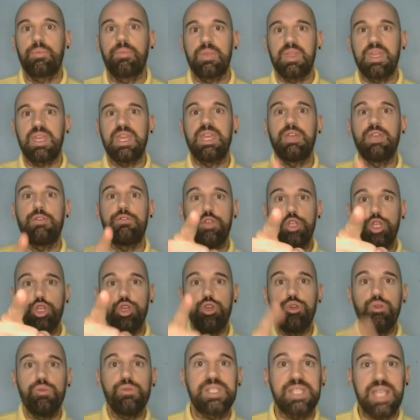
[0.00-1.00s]
If
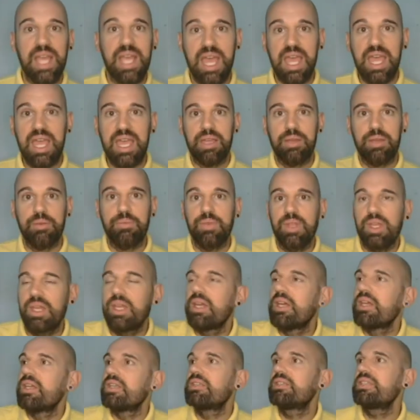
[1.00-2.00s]
you say,
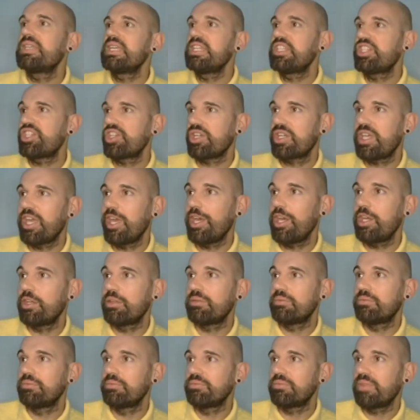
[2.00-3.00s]
Teacher Ken,
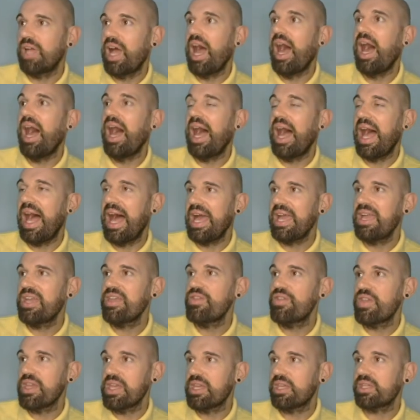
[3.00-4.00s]
I
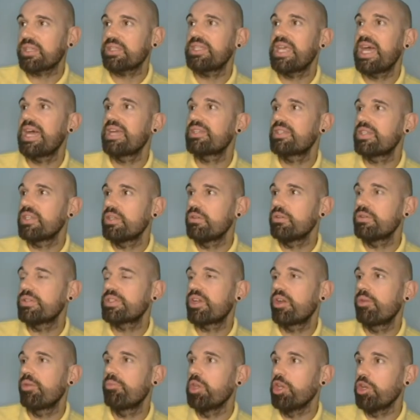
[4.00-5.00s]
think tattoos
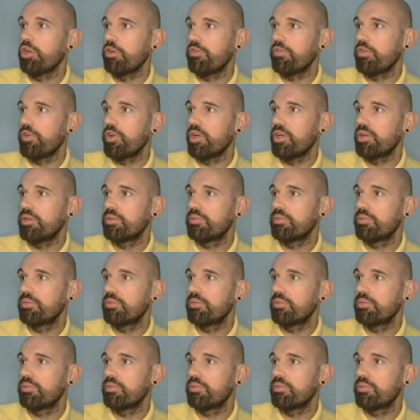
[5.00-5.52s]
are beautiful,